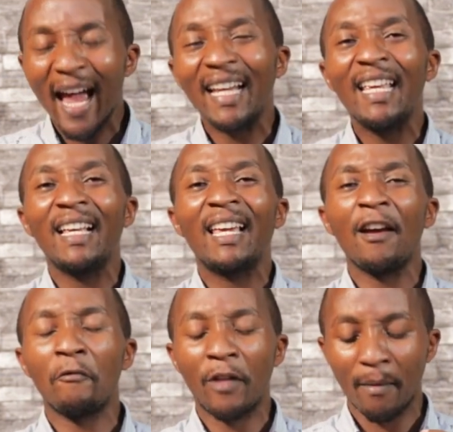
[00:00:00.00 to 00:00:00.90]
and he
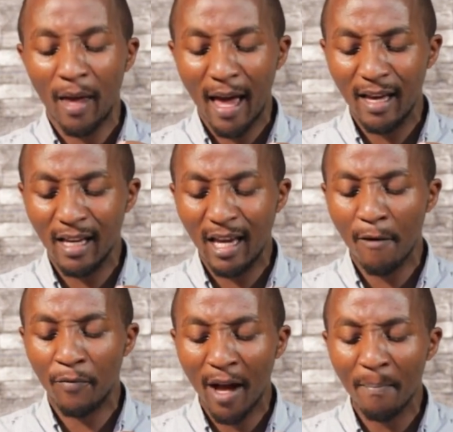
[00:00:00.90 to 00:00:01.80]
gave them, uh, he
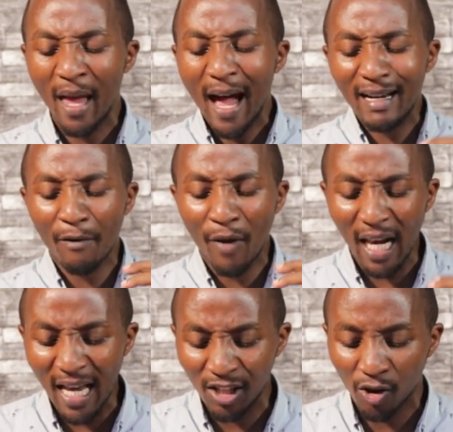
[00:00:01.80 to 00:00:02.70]
gave them
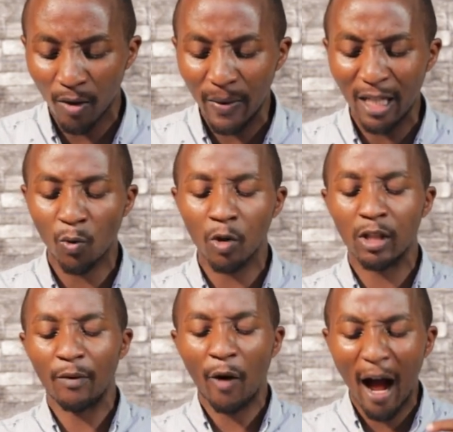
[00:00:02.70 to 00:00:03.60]
revelation that
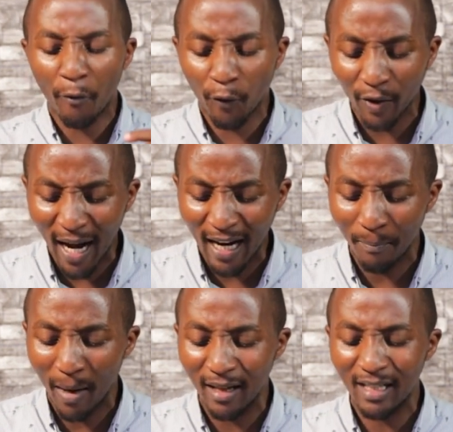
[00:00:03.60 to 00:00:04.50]
was a
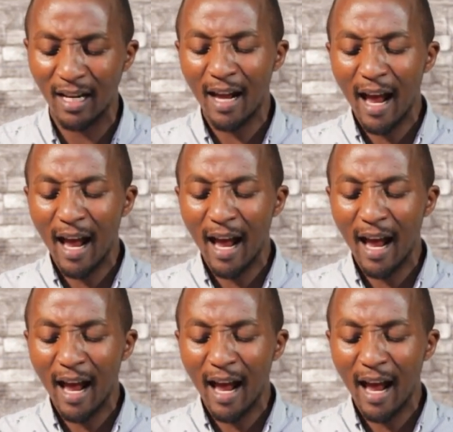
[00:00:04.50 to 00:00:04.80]
fragment